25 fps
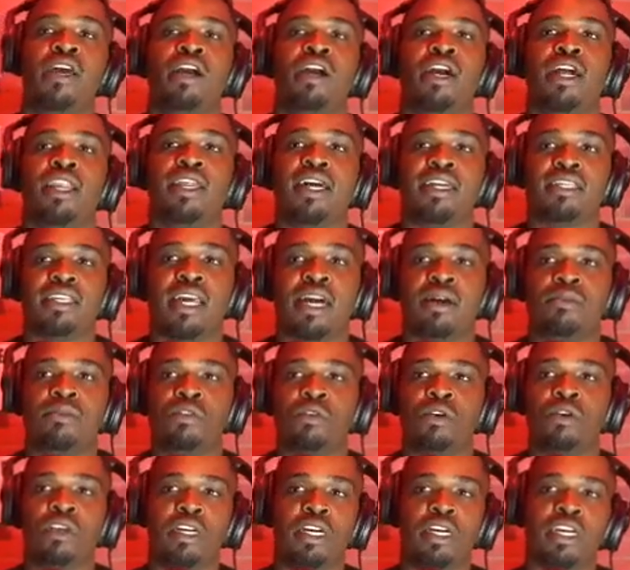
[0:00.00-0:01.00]
A lot of times
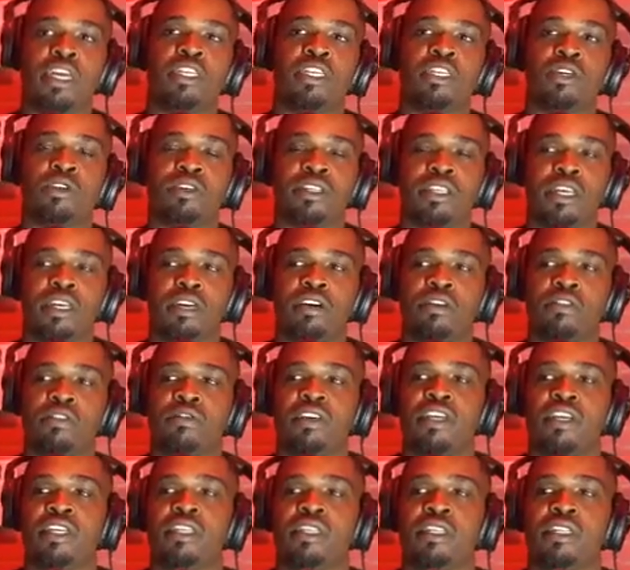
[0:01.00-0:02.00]
you want to look at yourself
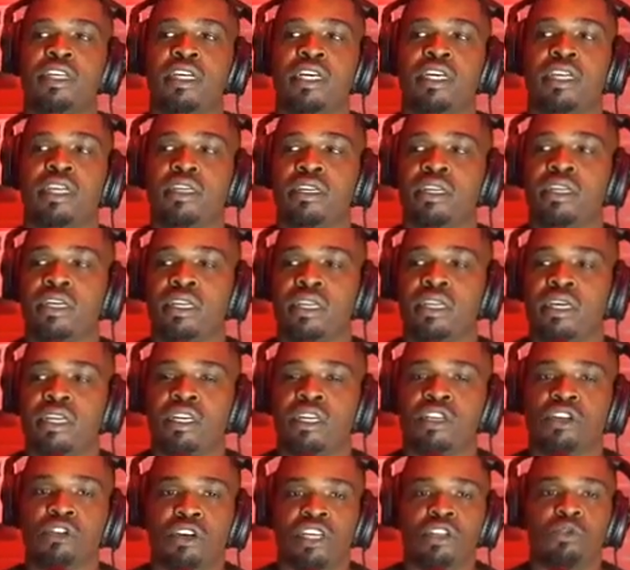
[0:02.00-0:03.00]
and
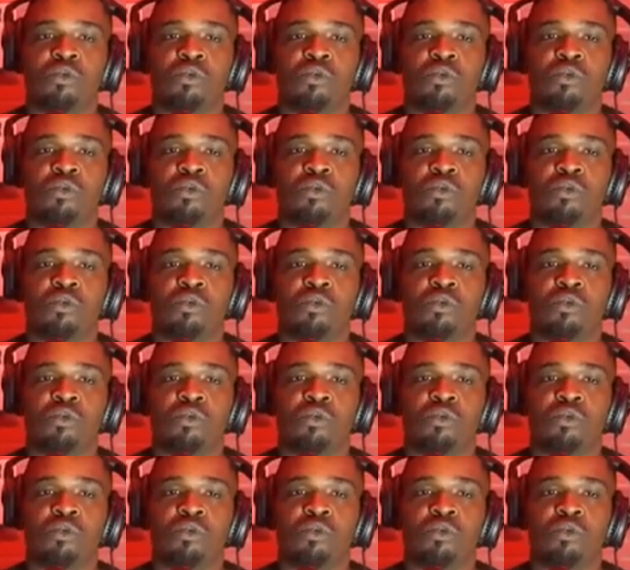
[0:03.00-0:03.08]
address